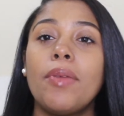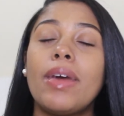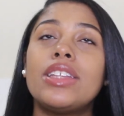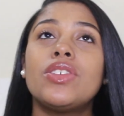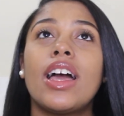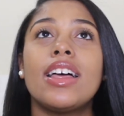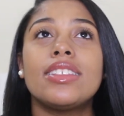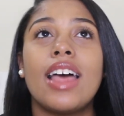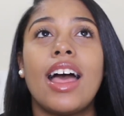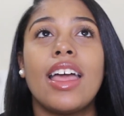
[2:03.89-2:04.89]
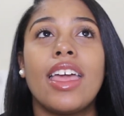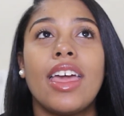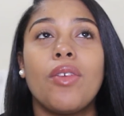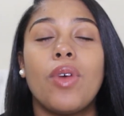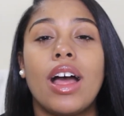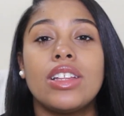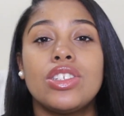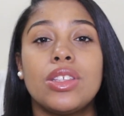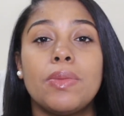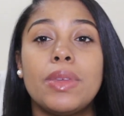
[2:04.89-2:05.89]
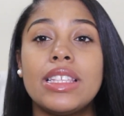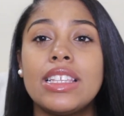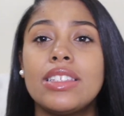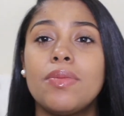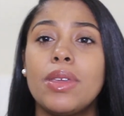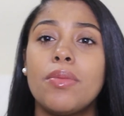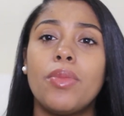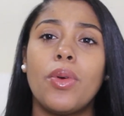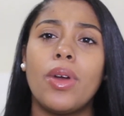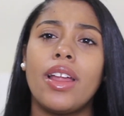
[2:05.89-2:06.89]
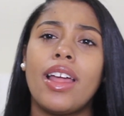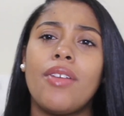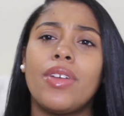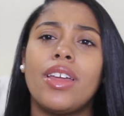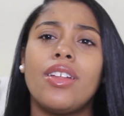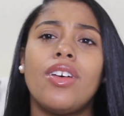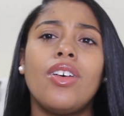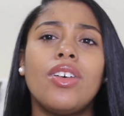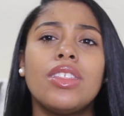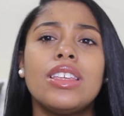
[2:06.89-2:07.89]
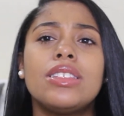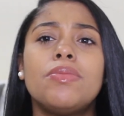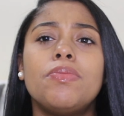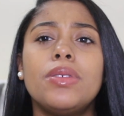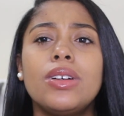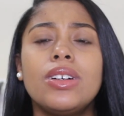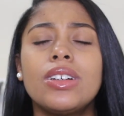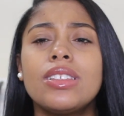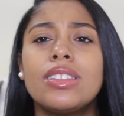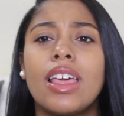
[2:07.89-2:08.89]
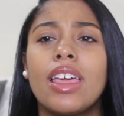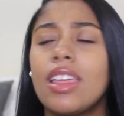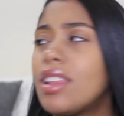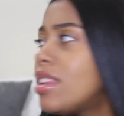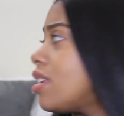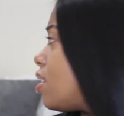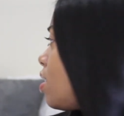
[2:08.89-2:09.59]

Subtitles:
Mind you guys, I had watched The Business of Being Born. I read all these books and